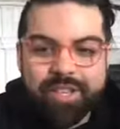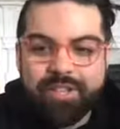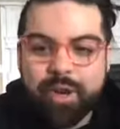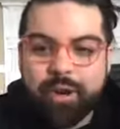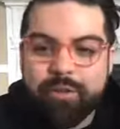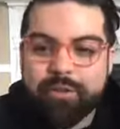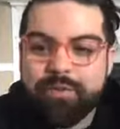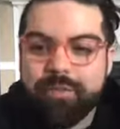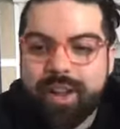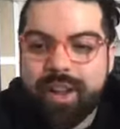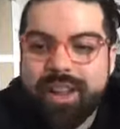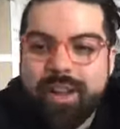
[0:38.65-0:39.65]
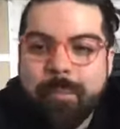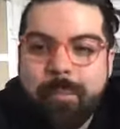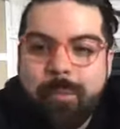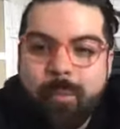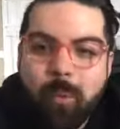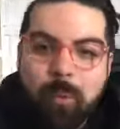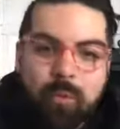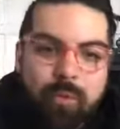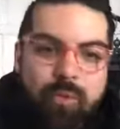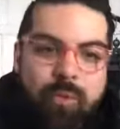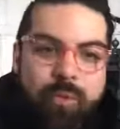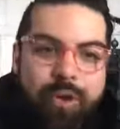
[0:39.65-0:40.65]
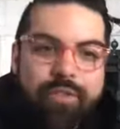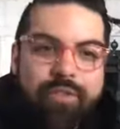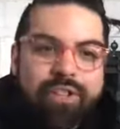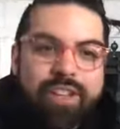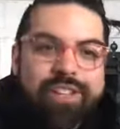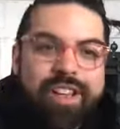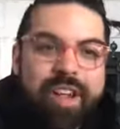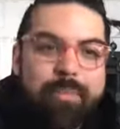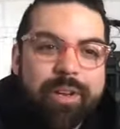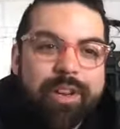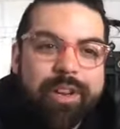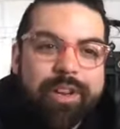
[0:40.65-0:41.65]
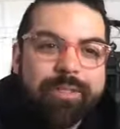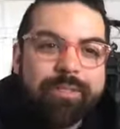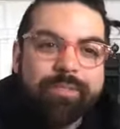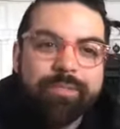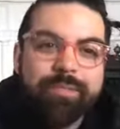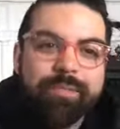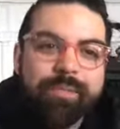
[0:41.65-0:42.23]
So, um, if you're just hopping on,